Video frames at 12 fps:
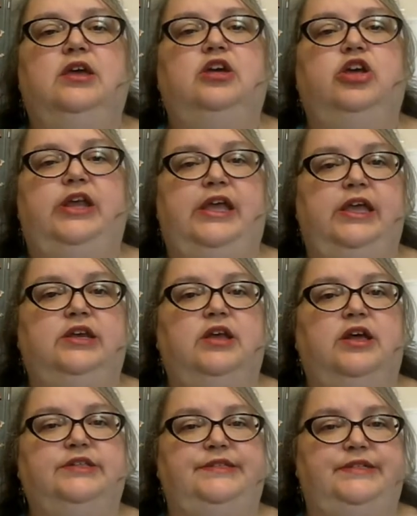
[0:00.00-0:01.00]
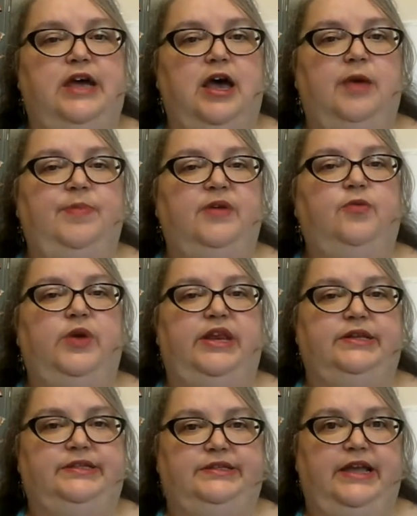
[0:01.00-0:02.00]
could eat nonstop if we
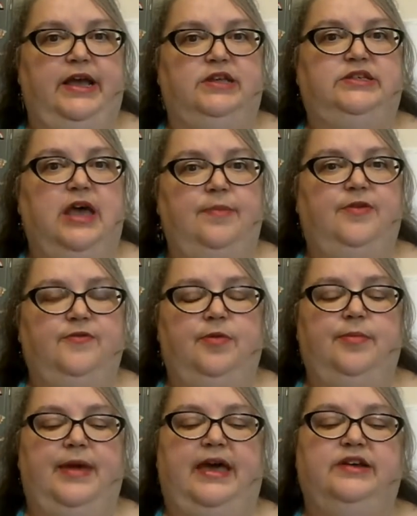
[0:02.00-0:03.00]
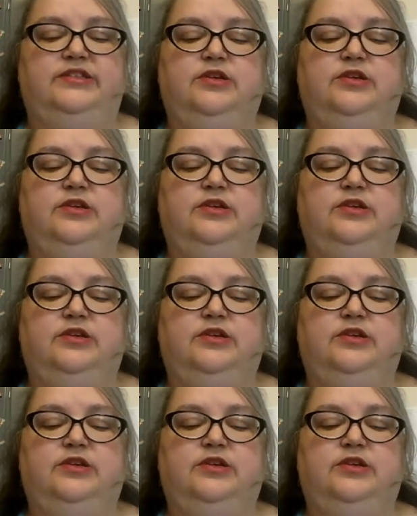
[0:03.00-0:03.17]
didn't stay on top of him about it.